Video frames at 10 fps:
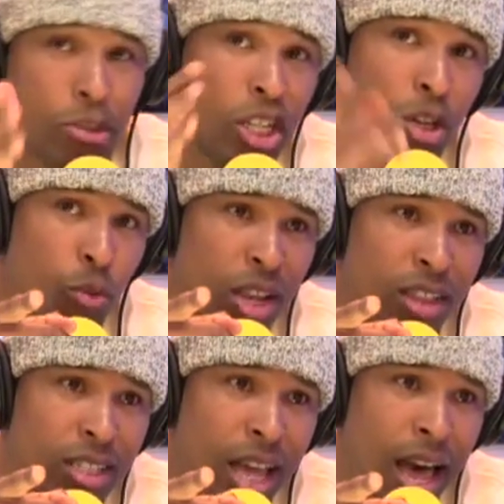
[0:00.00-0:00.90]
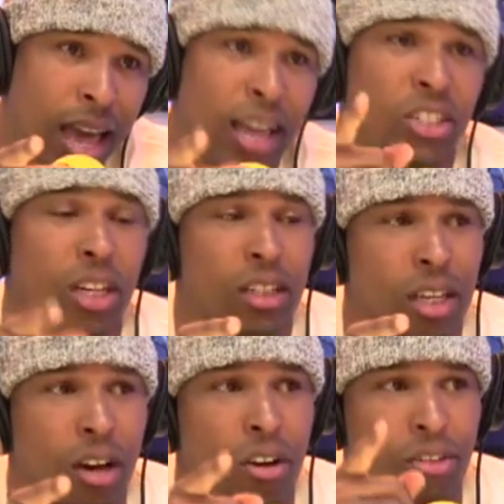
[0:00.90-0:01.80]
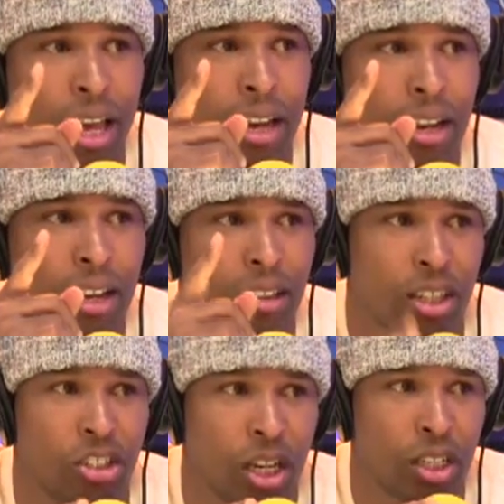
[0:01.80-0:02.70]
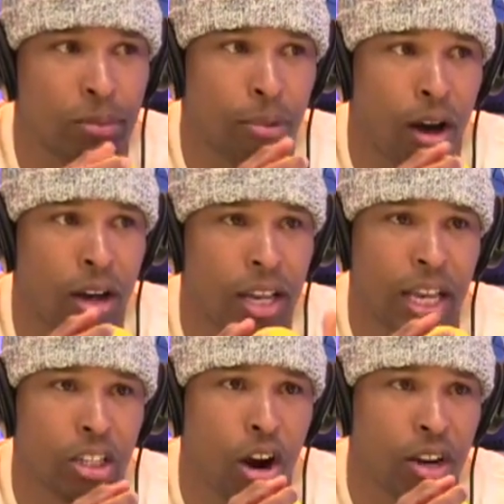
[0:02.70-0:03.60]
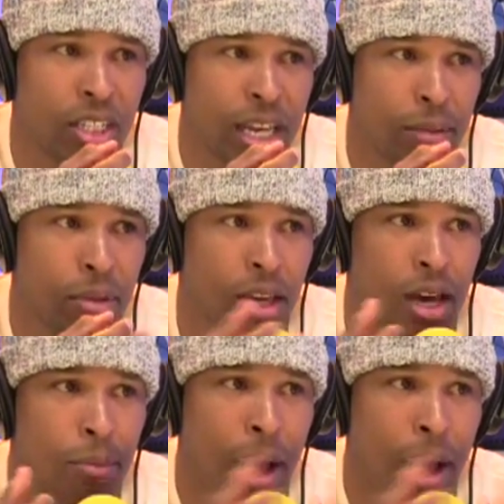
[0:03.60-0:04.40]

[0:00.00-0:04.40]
She could read this guy, and she could tell that this judge is bought. I, He's already yeah. setting me up.